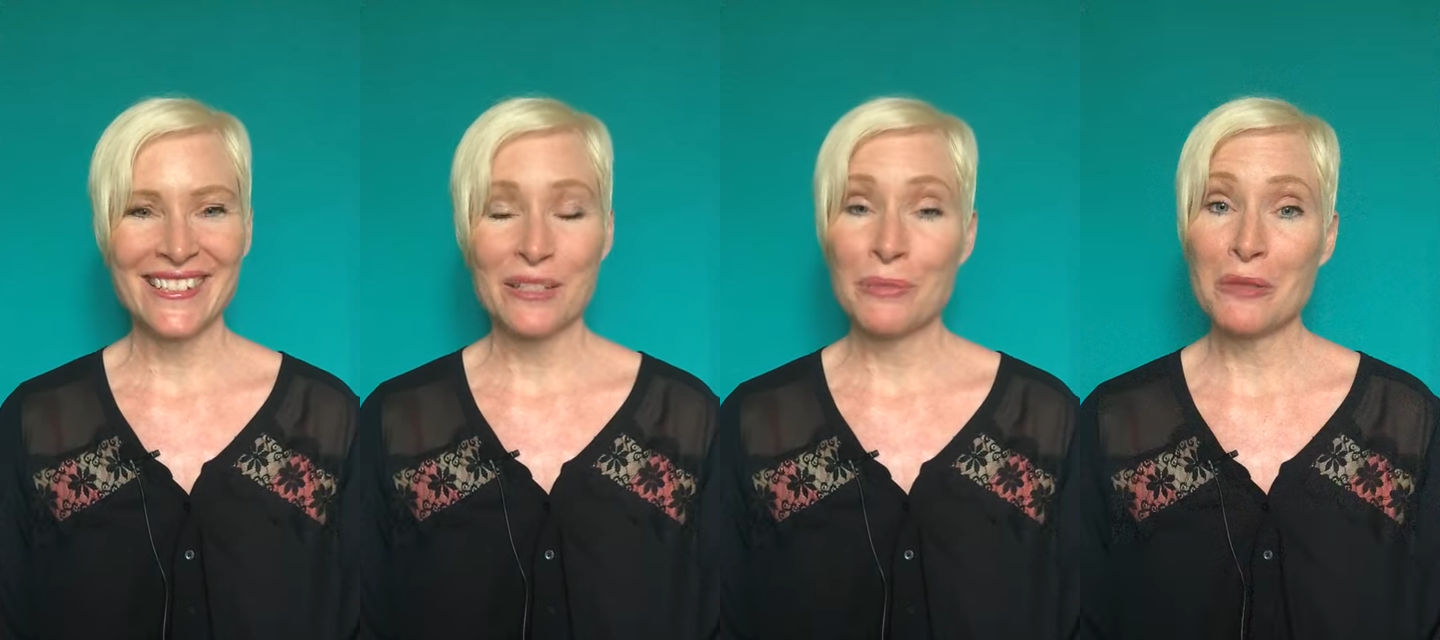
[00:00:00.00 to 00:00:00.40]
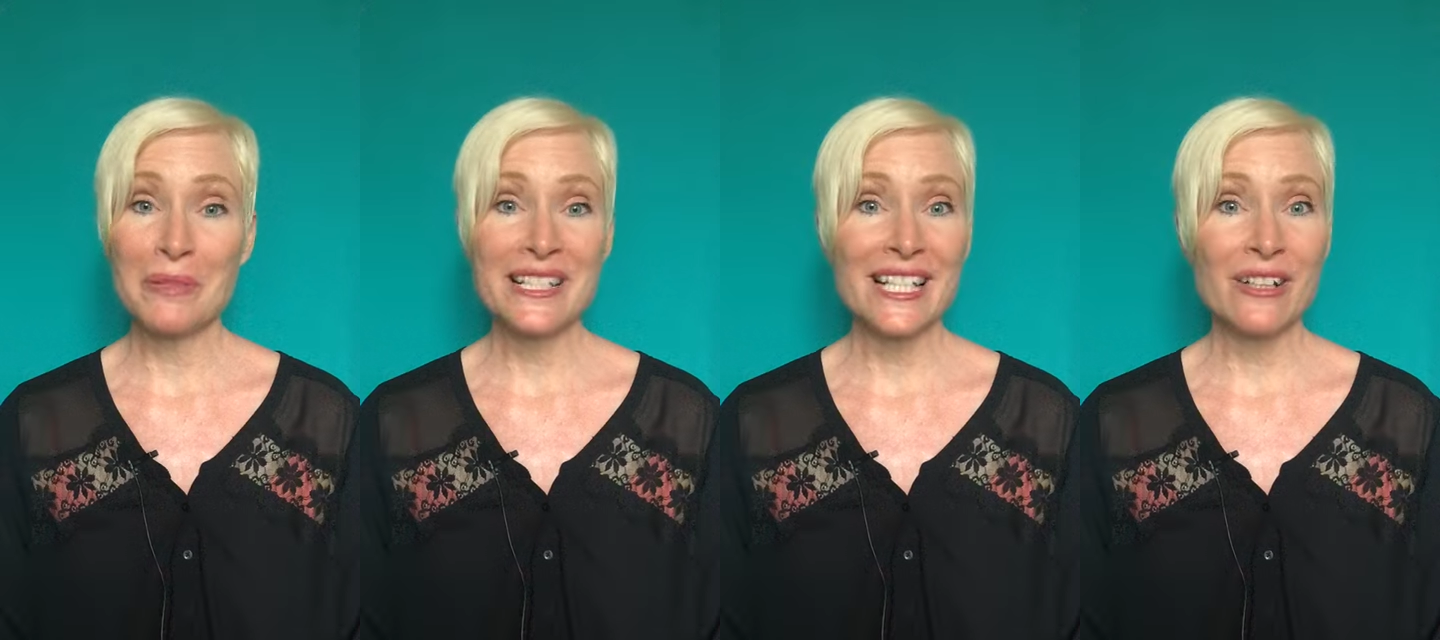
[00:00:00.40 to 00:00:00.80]
The
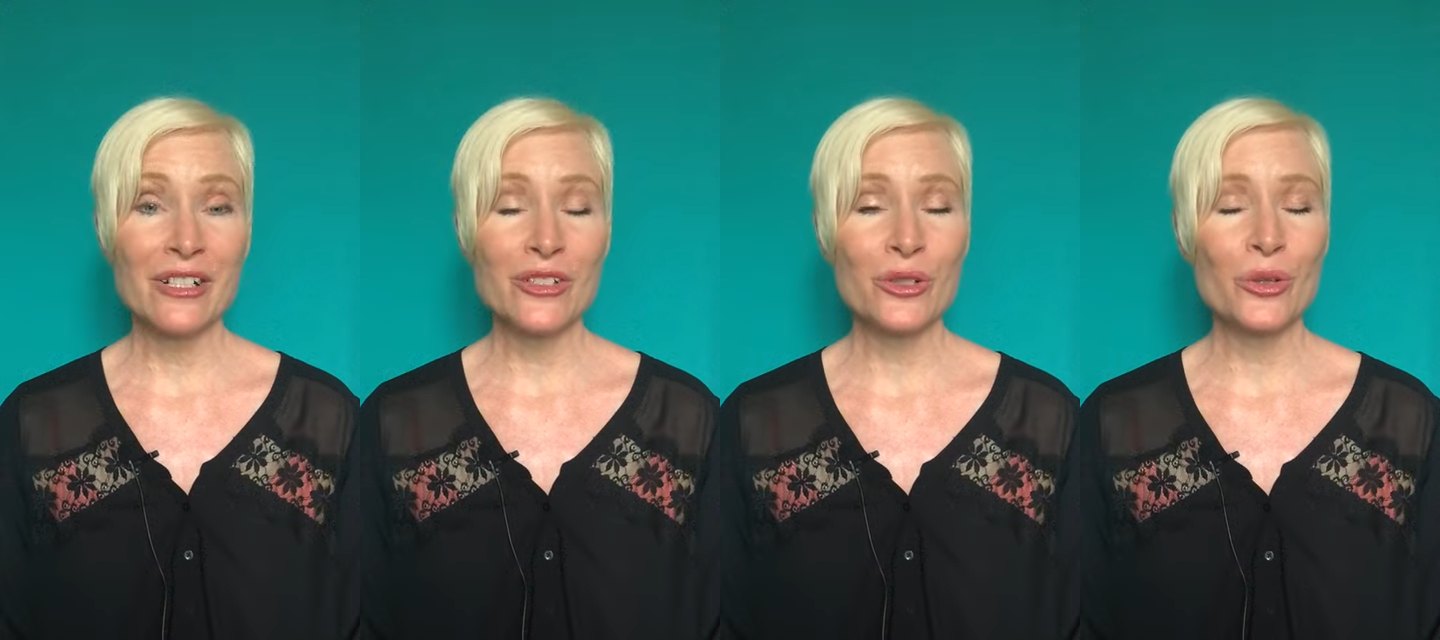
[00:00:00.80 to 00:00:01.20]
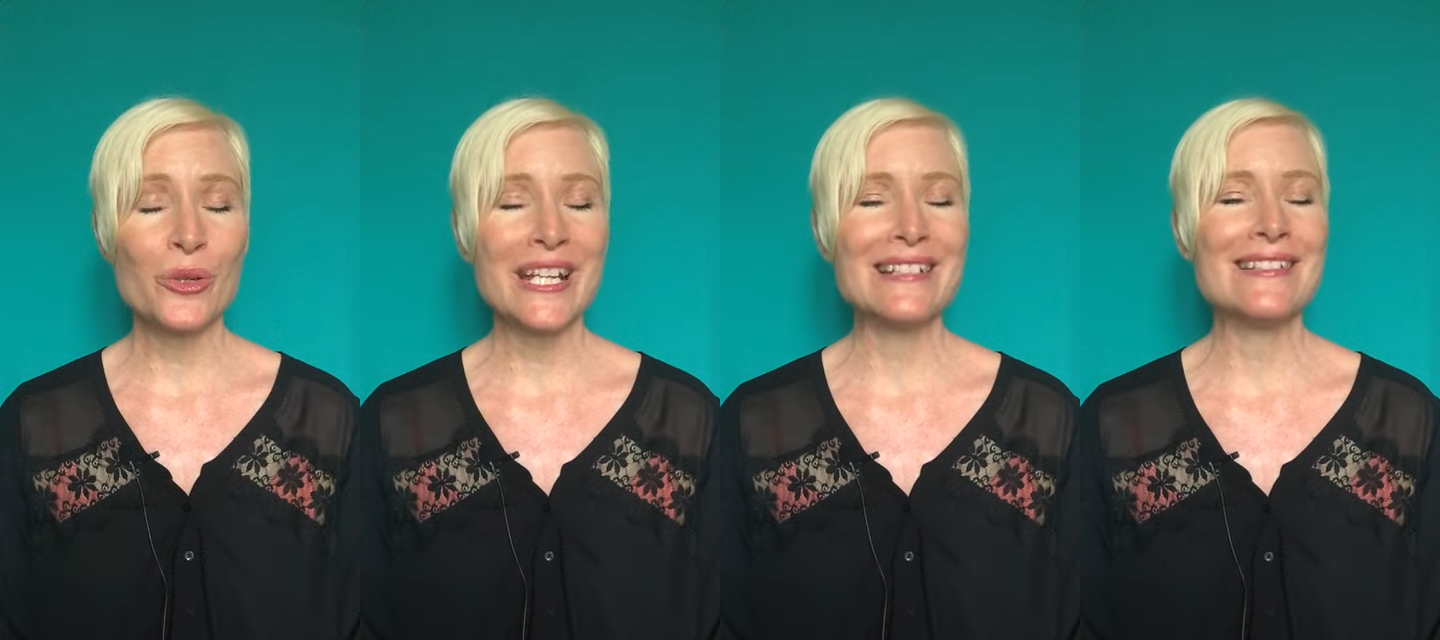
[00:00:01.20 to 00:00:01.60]
purpose here is to
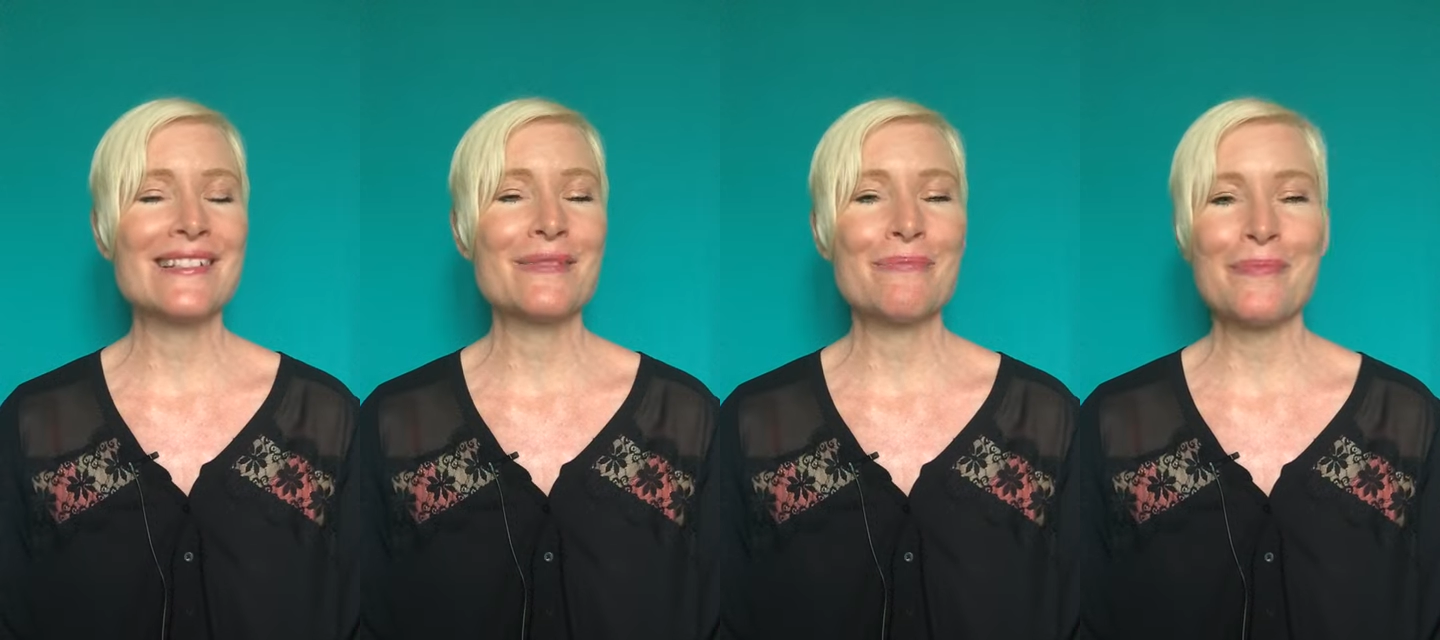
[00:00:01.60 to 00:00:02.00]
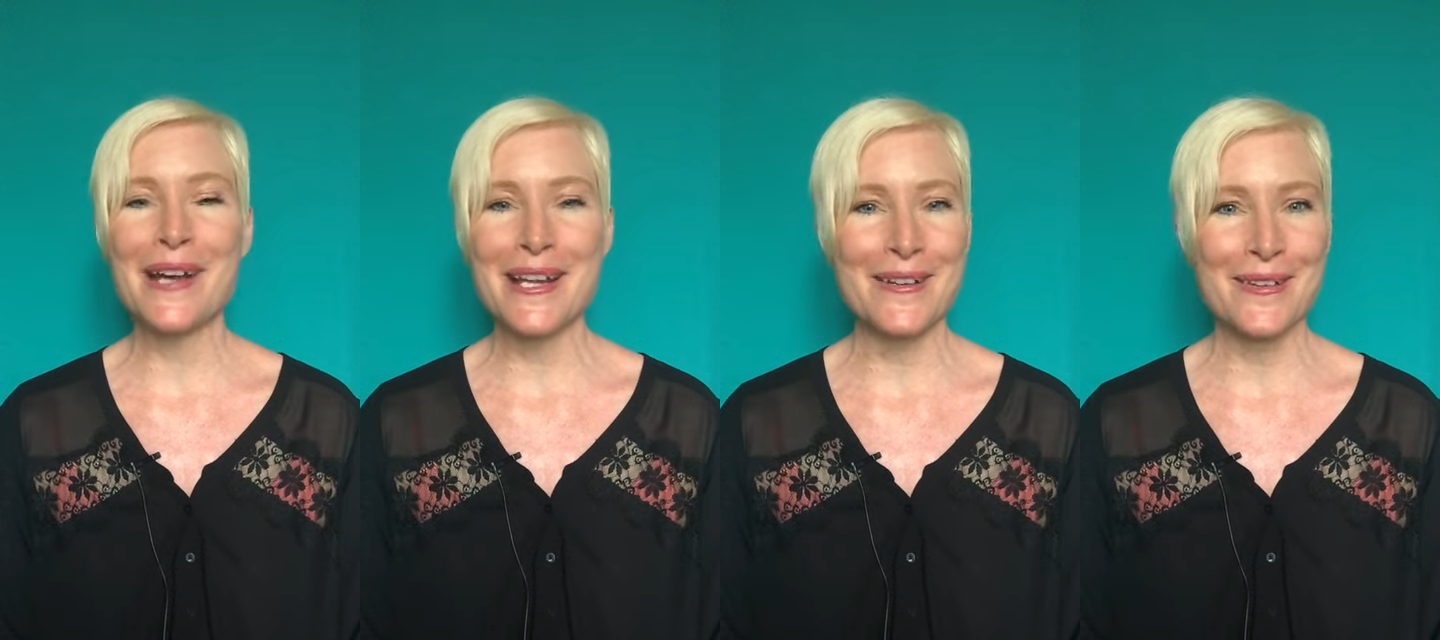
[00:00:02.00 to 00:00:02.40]

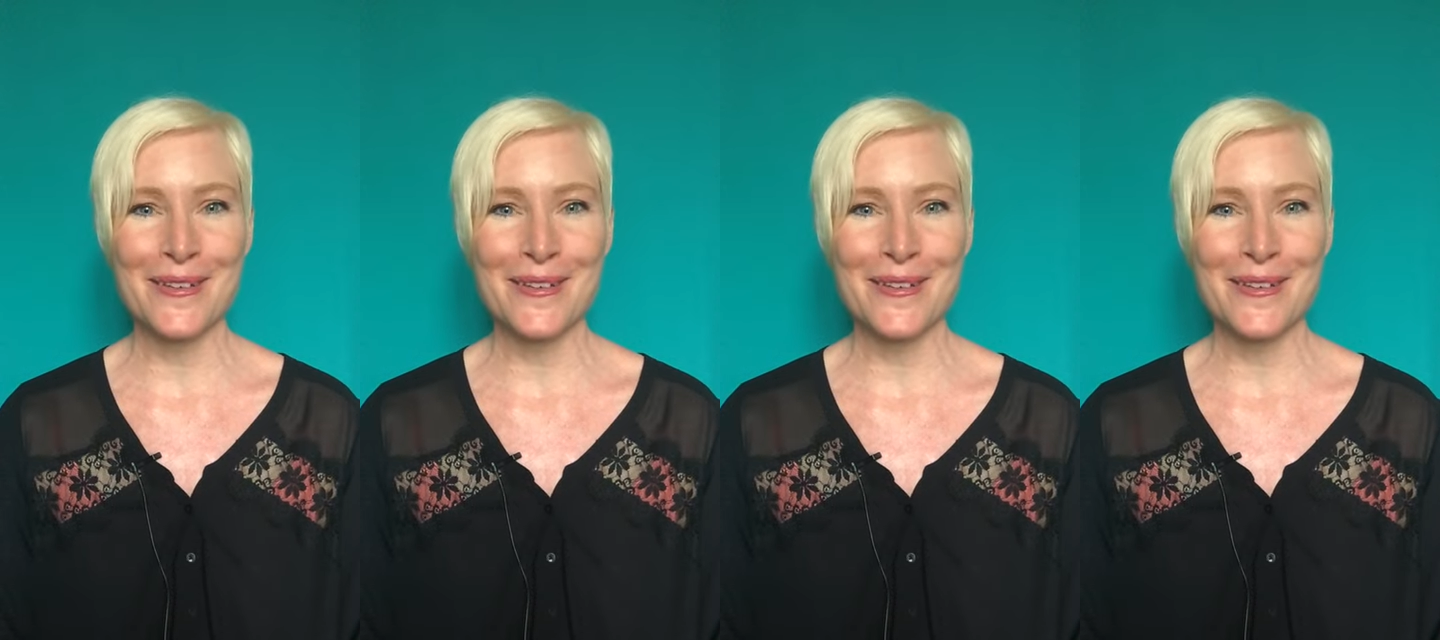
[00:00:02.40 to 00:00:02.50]
inspire